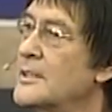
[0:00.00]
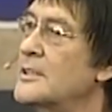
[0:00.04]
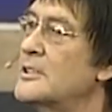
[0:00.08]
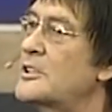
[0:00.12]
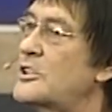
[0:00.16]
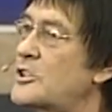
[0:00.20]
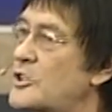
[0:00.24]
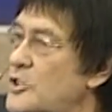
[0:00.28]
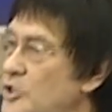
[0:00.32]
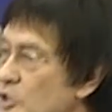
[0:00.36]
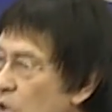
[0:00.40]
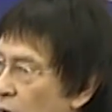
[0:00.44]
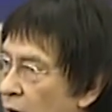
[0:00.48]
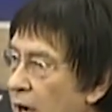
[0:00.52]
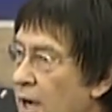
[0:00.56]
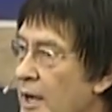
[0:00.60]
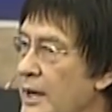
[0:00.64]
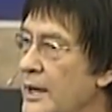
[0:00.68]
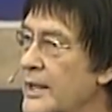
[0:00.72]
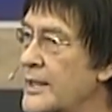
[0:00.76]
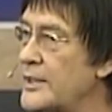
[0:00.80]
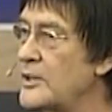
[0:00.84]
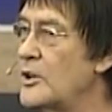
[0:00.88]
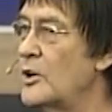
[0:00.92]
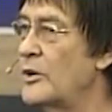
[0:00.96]

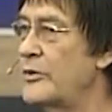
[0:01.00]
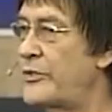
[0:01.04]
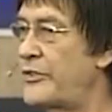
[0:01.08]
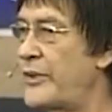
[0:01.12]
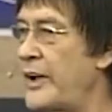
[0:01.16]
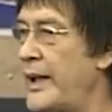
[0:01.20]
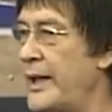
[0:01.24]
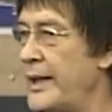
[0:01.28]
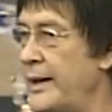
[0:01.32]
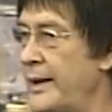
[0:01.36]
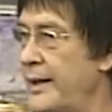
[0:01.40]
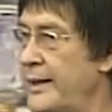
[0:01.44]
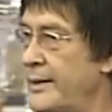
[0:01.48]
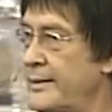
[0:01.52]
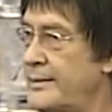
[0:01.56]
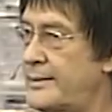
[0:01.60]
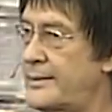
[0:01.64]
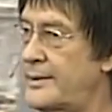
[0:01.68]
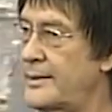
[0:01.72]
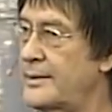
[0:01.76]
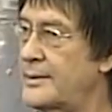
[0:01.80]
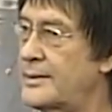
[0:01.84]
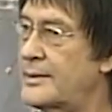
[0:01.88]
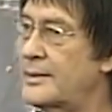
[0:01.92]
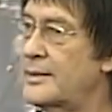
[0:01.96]
Struggle in your
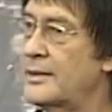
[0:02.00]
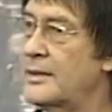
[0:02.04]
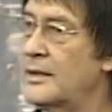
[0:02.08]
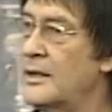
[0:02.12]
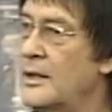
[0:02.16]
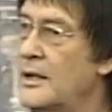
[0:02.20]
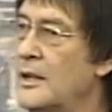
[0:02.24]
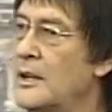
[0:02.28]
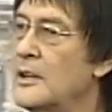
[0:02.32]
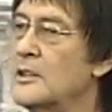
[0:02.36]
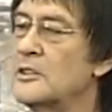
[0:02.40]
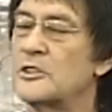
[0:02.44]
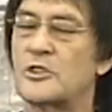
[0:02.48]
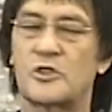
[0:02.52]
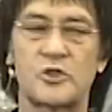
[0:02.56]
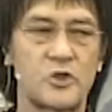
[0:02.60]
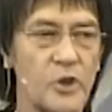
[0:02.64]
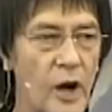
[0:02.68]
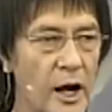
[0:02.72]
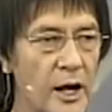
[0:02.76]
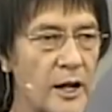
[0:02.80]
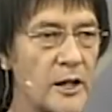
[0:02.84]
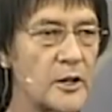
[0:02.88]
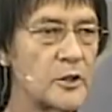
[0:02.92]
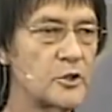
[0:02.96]
finances.
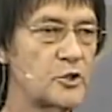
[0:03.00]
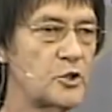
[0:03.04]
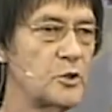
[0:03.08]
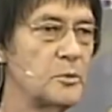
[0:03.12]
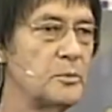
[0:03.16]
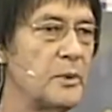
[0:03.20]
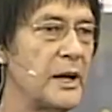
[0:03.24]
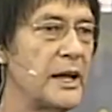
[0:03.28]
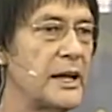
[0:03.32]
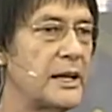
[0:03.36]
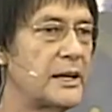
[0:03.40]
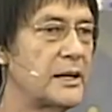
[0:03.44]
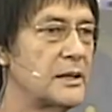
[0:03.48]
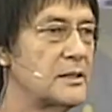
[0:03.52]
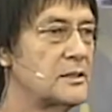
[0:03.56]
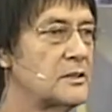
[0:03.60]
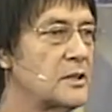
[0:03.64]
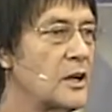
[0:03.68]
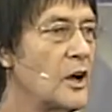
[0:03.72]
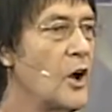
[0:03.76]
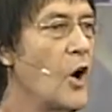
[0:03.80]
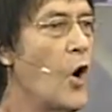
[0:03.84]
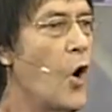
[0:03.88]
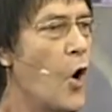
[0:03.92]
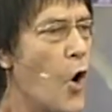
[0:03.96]
Struggle to make
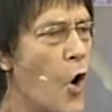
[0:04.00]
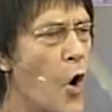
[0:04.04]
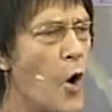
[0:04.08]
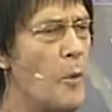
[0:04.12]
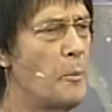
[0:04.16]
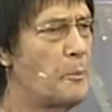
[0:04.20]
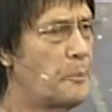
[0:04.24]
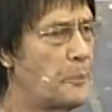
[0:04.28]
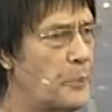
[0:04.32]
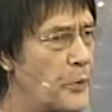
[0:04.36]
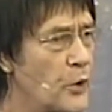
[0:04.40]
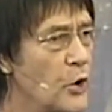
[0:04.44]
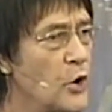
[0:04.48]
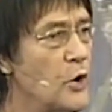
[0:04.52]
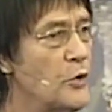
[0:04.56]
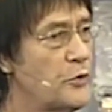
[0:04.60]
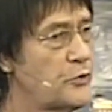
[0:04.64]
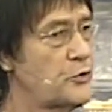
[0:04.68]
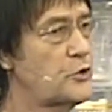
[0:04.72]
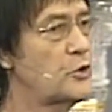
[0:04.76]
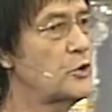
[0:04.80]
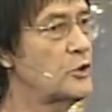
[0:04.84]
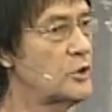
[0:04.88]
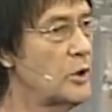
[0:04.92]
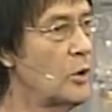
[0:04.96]
it. Or
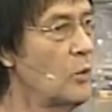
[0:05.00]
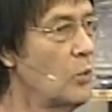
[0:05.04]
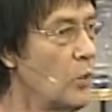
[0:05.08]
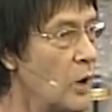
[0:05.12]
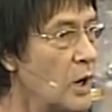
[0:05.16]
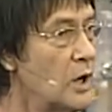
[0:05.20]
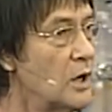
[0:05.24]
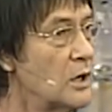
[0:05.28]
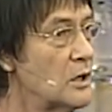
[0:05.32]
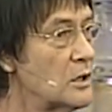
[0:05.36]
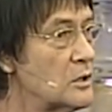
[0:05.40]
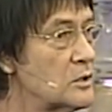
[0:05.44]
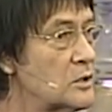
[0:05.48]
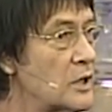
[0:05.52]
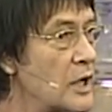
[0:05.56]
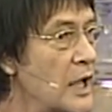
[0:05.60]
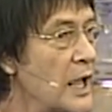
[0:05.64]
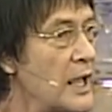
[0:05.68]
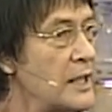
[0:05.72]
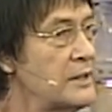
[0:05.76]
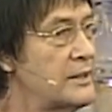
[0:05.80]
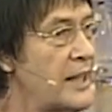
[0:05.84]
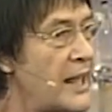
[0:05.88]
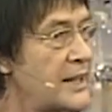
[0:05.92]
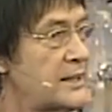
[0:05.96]
prove to the world
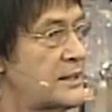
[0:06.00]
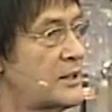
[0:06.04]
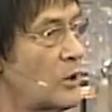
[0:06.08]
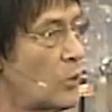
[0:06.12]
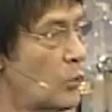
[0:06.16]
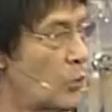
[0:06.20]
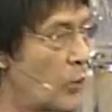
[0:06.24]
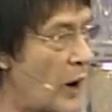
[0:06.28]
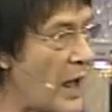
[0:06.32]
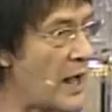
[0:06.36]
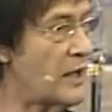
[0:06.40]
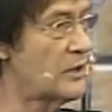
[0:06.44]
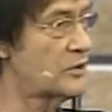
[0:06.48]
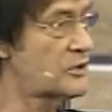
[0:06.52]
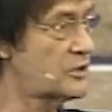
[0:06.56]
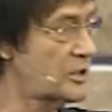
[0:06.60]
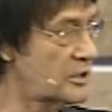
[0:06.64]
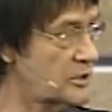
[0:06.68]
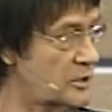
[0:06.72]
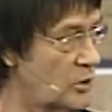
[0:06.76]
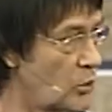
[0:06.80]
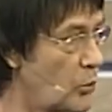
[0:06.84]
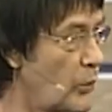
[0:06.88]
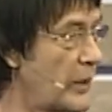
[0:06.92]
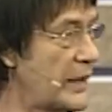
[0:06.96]
that the wealth
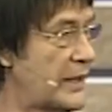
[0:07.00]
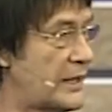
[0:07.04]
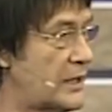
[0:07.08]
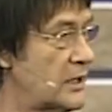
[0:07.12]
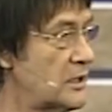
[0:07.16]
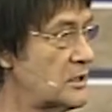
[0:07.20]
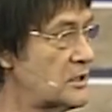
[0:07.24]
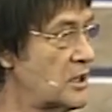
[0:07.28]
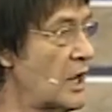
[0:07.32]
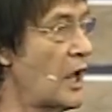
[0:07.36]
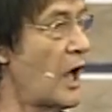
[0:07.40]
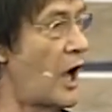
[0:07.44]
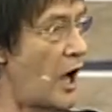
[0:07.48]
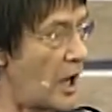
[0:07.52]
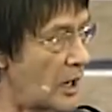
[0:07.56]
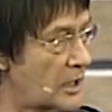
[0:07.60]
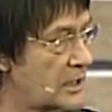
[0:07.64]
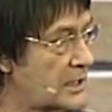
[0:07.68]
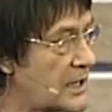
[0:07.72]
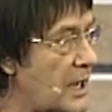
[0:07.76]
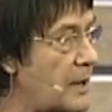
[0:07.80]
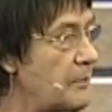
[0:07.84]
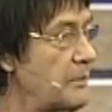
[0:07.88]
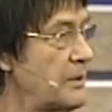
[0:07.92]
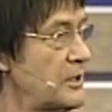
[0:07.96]
of the wicked are
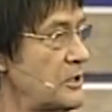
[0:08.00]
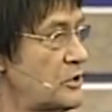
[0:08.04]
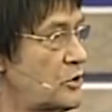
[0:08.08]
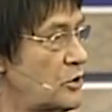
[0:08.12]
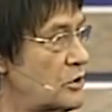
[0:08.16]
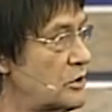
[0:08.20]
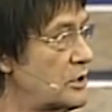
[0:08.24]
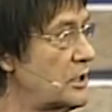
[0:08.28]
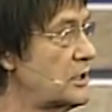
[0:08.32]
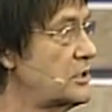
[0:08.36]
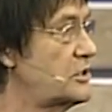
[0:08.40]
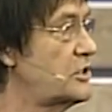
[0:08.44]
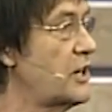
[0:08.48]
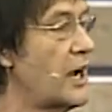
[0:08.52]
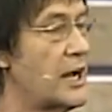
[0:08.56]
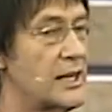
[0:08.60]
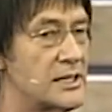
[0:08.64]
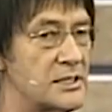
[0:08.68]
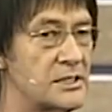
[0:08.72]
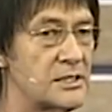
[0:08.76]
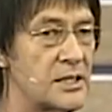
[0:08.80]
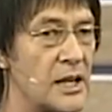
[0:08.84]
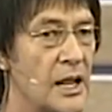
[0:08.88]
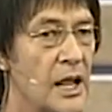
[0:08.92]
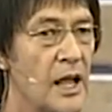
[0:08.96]
coming to the
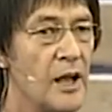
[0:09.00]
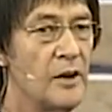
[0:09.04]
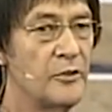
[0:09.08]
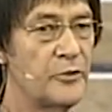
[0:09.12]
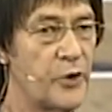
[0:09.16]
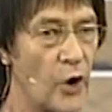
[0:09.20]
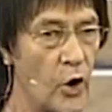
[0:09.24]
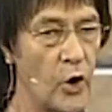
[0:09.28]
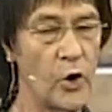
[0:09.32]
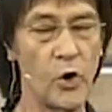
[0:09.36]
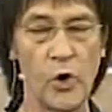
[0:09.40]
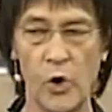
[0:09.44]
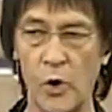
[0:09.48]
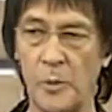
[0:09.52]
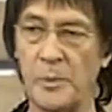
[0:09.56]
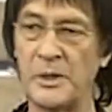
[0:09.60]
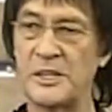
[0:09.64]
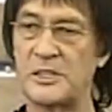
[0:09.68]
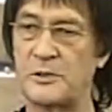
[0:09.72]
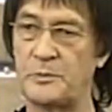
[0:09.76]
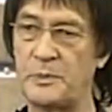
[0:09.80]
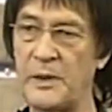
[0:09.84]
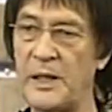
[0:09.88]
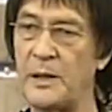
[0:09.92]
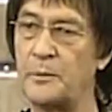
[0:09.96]
just for whom
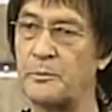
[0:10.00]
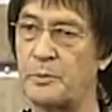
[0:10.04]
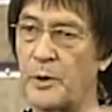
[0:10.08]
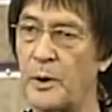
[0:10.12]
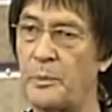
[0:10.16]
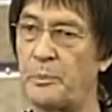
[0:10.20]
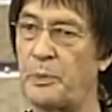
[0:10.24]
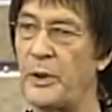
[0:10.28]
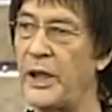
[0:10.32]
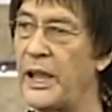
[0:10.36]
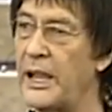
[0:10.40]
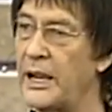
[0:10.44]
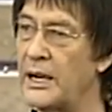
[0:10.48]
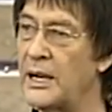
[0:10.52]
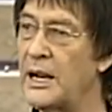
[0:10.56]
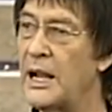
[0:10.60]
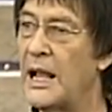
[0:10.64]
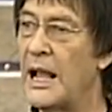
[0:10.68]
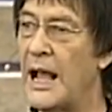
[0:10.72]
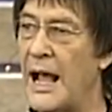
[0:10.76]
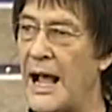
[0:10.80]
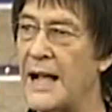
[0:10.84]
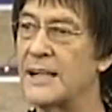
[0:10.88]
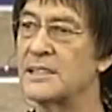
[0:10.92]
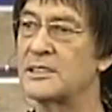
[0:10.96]
it's been prepared.
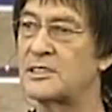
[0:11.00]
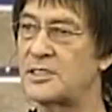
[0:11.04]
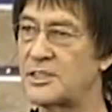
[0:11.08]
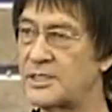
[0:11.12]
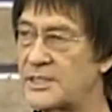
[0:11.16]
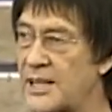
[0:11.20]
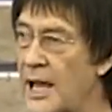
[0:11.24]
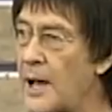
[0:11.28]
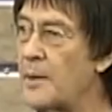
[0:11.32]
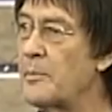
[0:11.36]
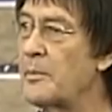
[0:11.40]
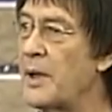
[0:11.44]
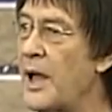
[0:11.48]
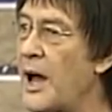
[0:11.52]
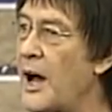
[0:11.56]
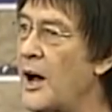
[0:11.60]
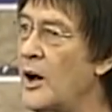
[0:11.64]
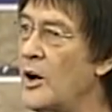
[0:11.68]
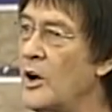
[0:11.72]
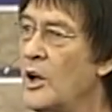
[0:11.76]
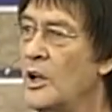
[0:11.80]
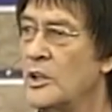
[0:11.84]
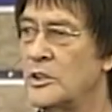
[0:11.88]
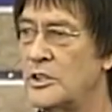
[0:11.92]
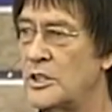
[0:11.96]
And
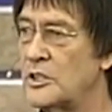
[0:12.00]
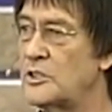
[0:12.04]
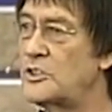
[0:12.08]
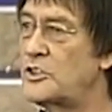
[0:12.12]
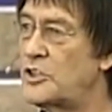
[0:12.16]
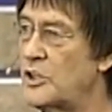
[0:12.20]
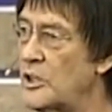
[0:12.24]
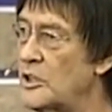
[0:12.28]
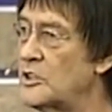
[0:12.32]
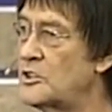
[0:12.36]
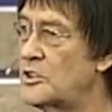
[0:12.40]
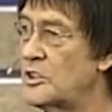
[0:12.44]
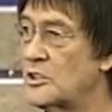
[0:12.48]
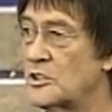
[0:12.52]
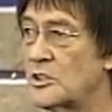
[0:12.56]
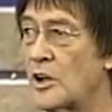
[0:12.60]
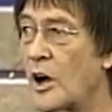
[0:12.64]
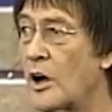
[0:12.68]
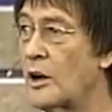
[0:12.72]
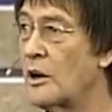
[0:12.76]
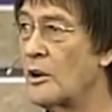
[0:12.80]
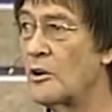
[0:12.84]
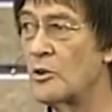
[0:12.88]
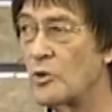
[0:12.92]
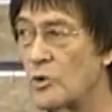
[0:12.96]
somehow the church has
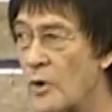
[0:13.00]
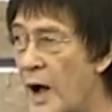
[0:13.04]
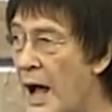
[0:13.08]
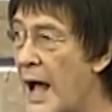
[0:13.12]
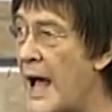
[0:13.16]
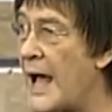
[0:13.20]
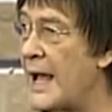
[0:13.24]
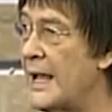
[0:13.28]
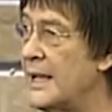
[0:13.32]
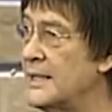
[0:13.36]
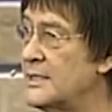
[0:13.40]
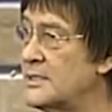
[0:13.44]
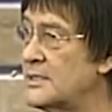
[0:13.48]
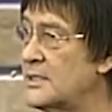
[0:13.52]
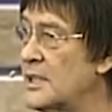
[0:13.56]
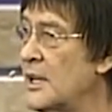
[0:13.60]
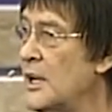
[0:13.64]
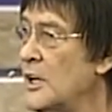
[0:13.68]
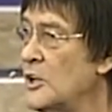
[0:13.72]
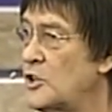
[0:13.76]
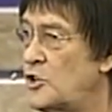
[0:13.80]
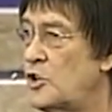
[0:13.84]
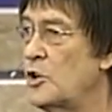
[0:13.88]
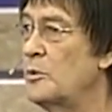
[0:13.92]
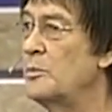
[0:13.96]
got to rise
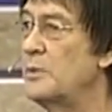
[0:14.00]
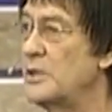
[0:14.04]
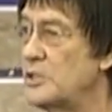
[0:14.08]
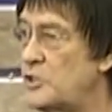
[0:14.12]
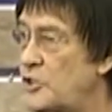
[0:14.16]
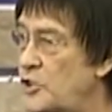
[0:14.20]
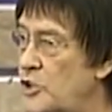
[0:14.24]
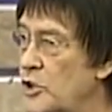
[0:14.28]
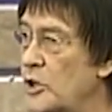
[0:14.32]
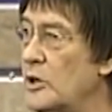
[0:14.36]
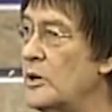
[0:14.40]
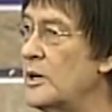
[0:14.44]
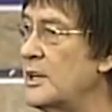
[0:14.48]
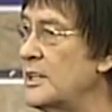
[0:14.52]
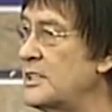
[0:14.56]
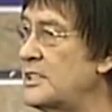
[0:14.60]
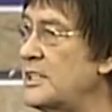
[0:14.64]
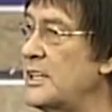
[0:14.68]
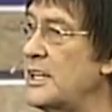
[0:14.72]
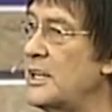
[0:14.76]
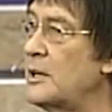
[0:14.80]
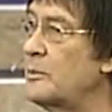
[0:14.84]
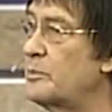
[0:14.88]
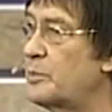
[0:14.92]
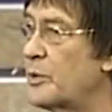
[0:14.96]
to
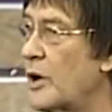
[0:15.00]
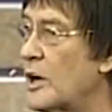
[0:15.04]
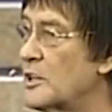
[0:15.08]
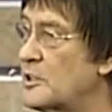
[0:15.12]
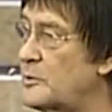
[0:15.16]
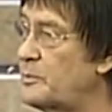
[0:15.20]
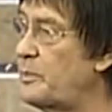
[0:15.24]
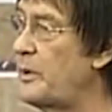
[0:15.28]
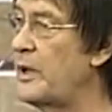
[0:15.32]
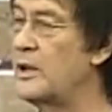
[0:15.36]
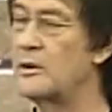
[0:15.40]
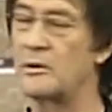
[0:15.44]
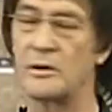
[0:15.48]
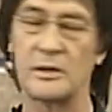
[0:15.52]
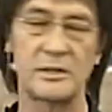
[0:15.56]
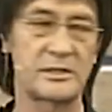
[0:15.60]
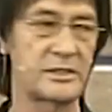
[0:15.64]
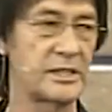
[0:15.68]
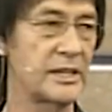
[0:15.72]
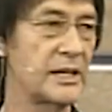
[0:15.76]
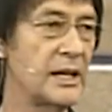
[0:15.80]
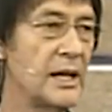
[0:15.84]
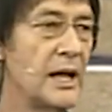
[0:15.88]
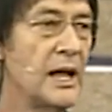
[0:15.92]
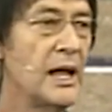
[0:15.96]
maturity in
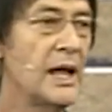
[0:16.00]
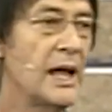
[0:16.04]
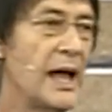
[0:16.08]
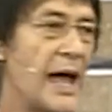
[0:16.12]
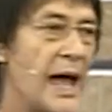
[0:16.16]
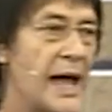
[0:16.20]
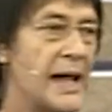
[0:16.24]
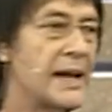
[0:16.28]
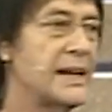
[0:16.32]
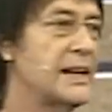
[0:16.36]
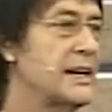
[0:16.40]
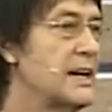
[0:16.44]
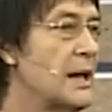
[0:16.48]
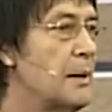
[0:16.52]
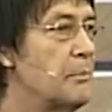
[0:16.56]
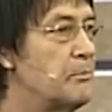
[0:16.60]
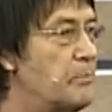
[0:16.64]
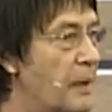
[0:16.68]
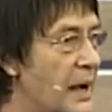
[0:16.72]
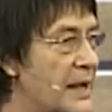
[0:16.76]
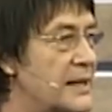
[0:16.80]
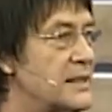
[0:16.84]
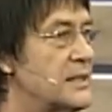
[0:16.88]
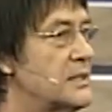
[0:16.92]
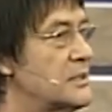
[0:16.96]
prosperity and in
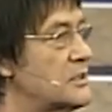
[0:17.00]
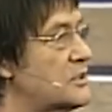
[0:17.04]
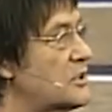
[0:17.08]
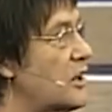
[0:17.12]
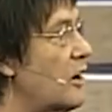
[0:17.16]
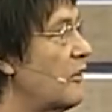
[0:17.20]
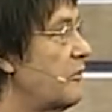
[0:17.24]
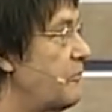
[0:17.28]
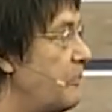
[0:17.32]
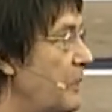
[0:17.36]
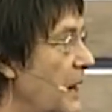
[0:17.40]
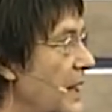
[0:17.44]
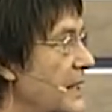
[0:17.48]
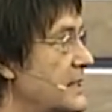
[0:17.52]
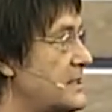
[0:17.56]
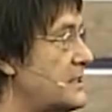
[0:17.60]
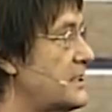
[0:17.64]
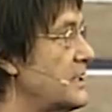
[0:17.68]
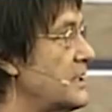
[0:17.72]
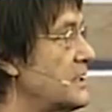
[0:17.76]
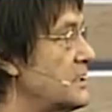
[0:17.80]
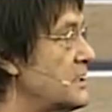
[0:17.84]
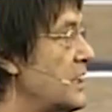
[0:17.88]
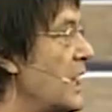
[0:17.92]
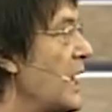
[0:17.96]
abundance of
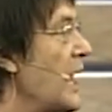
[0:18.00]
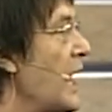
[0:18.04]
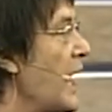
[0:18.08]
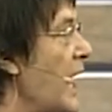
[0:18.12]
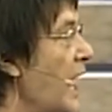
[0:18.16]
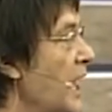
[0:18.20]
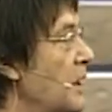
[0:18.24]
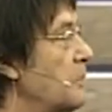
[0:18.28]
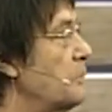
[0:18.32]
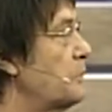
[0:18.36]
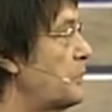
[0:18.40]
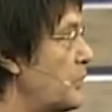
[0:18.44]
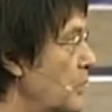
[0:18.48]
blessings and